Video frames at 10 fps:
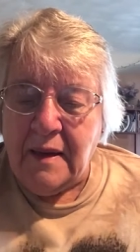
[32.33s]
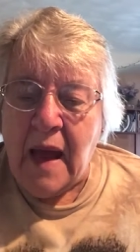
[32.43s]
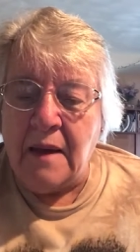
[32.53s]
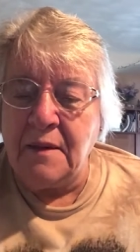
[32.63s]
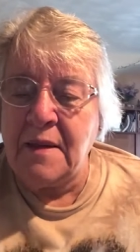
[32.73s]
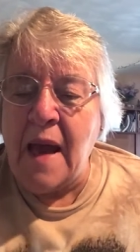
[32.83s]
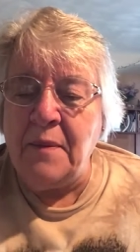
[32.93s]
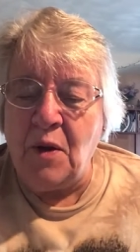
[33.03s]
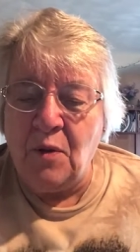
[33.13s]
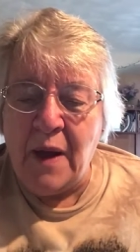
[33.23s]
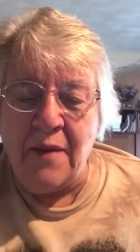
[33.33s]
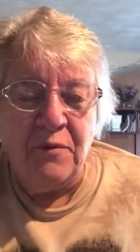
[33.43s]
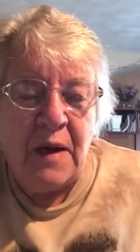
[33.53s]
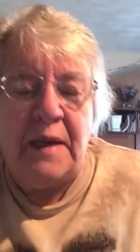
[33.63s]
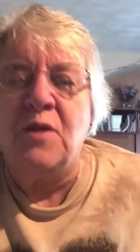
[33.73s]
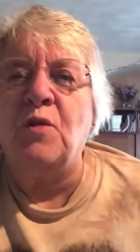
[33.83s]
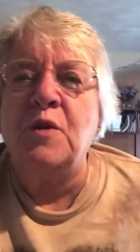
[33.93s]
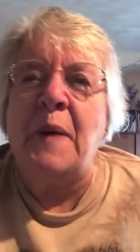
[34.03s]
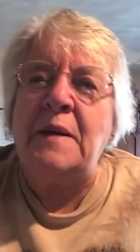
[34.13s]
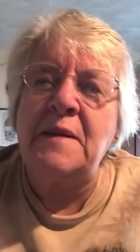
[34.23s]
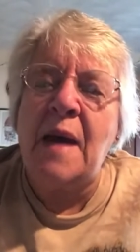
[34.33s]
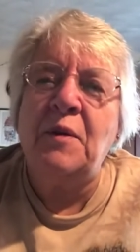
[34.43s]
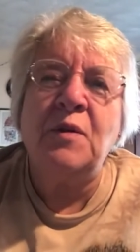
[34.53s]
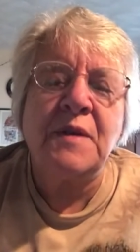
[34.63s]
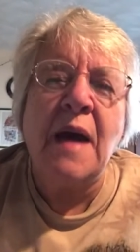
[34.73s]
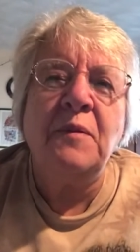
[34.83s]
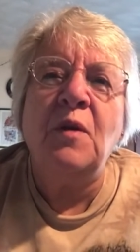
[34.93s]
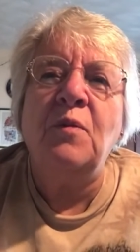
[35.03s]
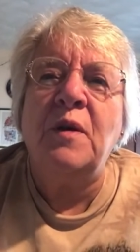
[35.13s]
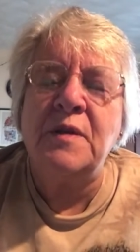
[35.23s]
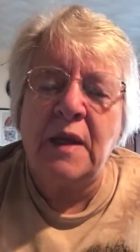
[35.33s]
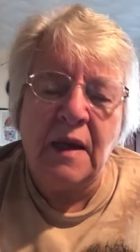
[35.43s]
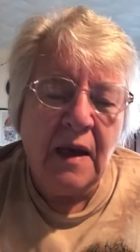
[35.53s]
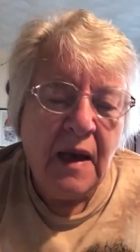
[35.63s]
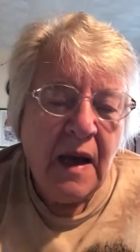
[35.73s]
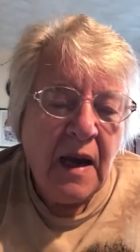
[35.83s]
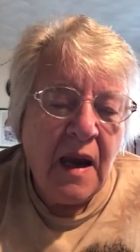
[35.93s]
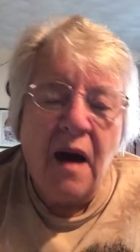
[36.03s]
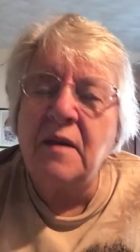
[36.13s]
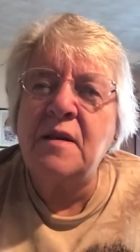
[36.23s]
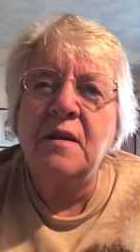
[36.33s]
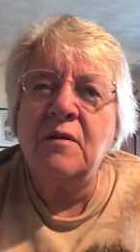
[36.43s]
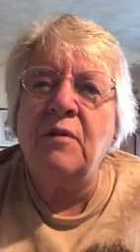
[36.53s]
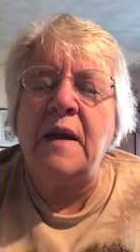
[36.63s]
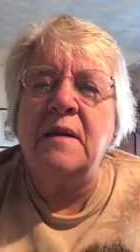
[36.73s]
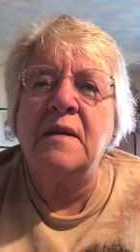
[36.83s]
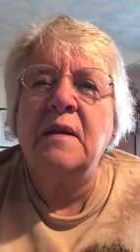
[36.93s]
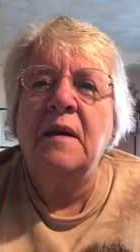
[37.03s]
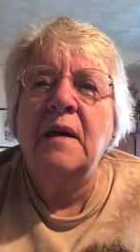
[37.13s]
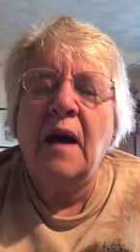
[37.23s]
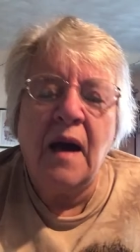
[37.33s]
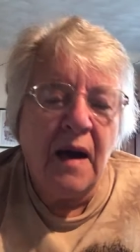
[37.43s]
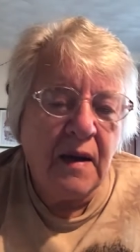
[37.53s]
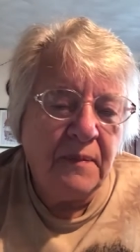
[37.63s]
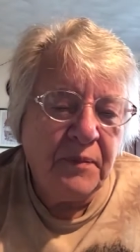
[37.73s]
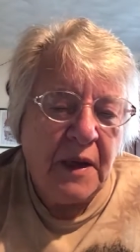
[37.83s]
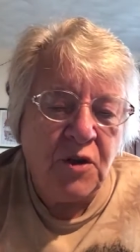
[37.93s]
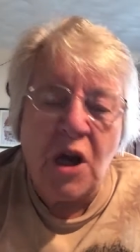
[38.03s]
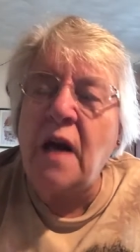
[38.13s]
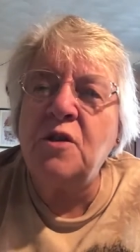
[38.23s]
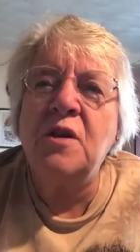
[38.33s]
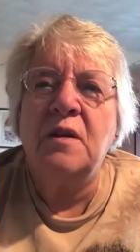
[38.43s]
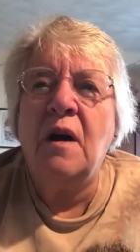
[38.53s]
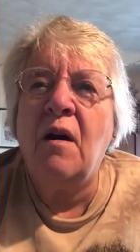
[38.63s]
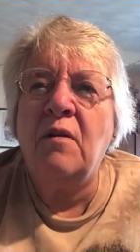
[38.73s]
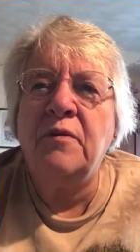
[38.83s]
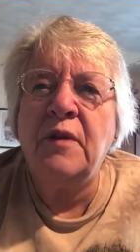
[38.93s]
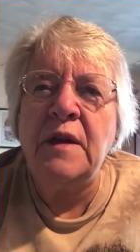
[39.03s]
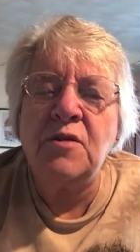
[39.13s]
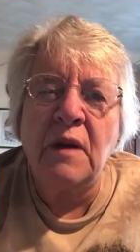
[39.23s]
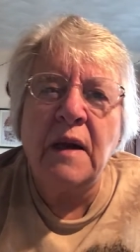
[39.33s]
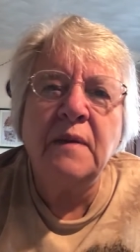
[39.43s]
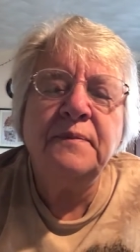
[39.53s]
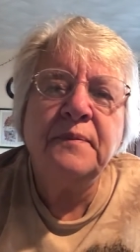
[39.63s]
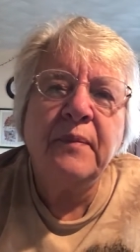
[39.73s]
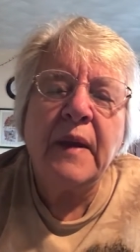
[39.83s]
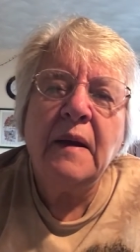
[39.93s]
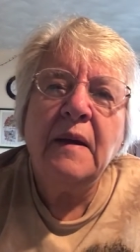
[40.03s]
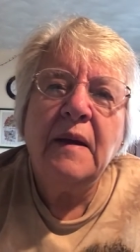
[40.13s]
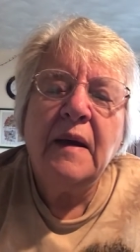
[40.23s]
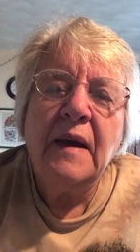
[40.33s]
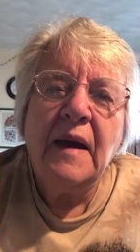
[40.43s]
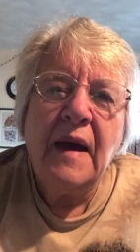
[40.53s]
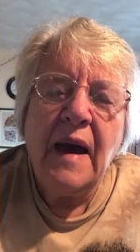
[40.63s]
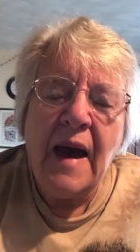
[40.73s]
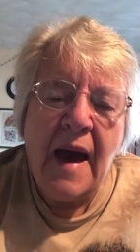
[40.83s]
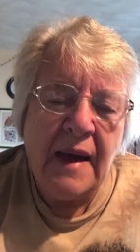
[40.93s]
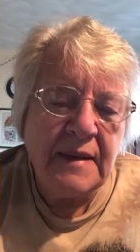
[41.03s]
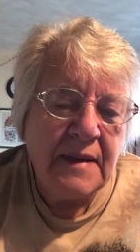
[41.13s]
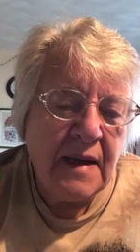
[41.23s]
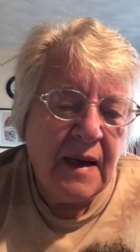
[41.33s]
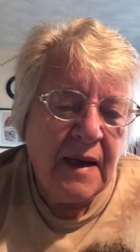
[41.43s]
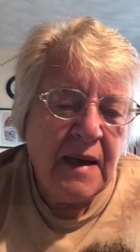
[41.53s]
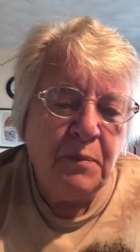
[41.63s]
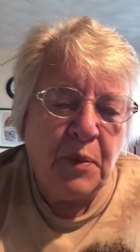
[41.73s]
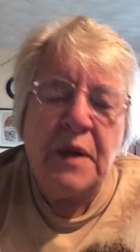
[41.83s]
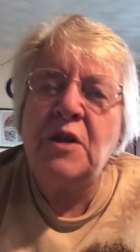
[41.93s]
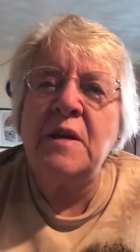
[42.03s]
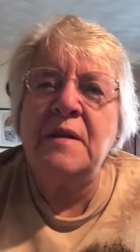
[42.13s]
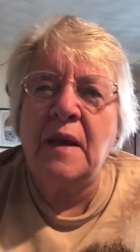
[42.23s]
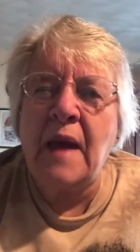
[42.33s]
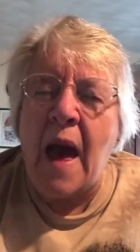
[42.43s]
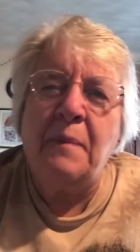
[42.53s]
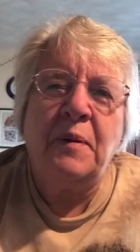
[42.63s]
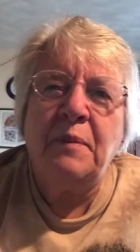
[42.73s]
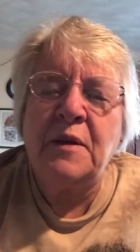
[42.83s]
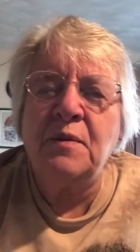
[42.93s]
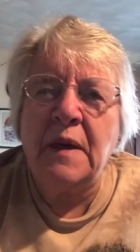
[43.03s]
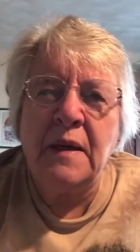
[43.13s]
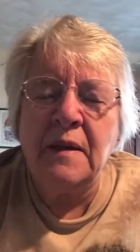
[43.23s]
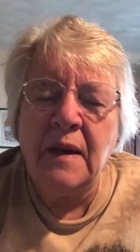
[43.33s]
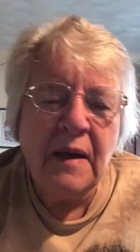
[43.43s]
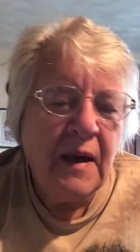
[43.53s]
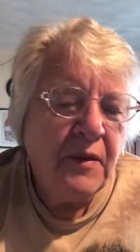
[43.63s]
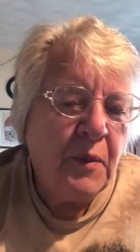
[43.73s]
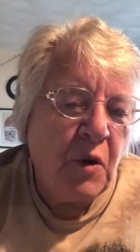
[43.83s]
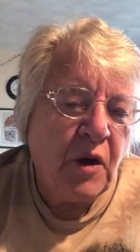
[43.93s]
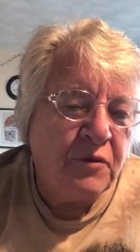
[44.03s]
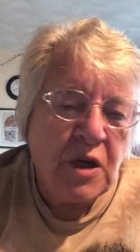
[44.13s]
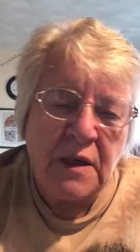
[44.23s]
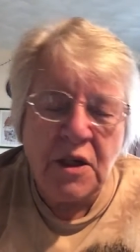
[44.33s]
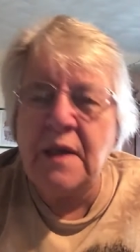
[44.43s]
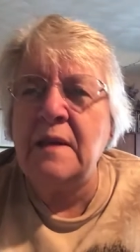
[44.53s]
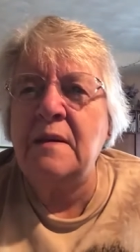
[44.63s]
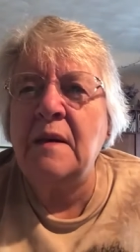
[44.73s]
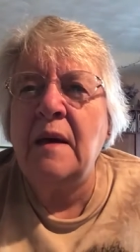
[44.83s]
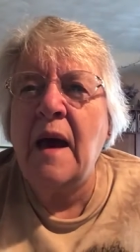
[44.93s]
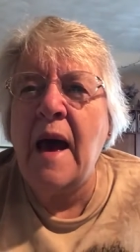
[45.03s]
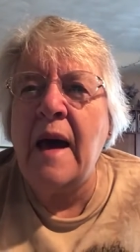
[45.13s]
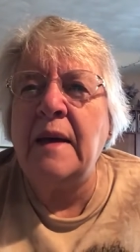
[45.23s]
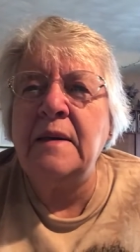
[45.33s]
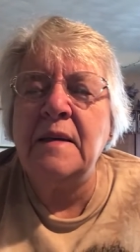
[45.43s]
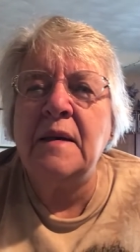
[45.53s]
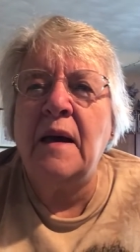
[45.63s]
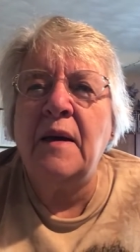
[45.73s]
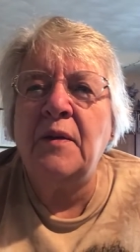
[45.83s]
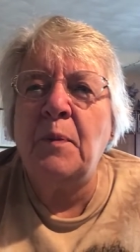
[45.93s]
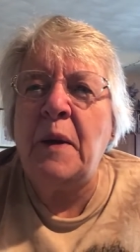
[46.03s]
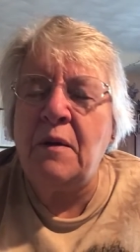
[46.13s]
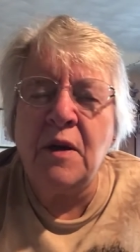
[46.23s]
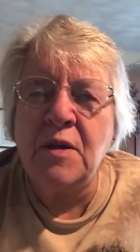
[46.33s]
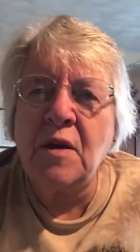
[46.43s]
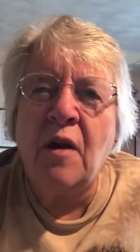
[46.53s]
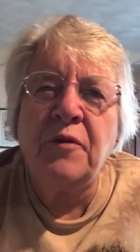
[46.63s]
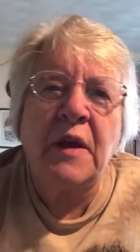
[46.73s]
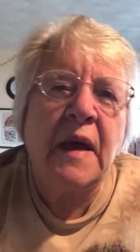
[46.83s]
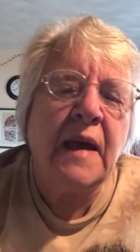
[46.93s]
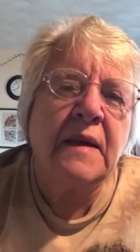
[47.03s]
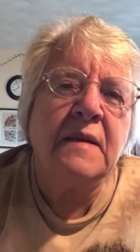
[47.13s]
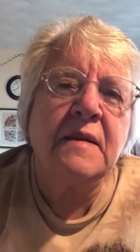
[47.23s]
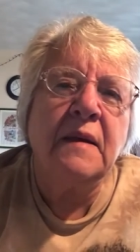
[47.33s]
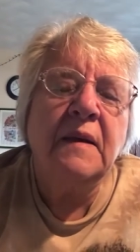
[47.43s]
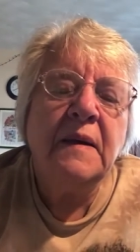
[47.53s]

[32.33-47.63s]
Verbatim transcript: Now, Samuel, we haven't really talked about Samuel. Samuel was the last great uh, judge of Israel, and uh, he bridges the gap between the book of Judges and uh, the period of the kings,